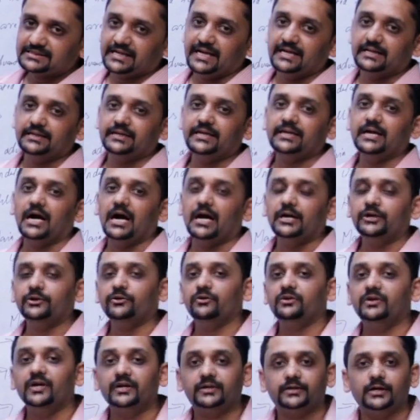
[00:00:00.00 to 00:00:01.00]
in the
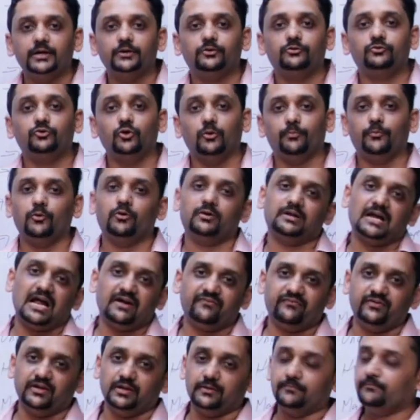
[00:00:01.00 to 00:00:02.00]
undulated
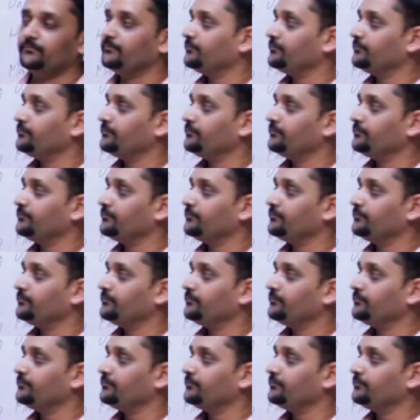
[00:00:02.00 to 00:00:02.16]
topography,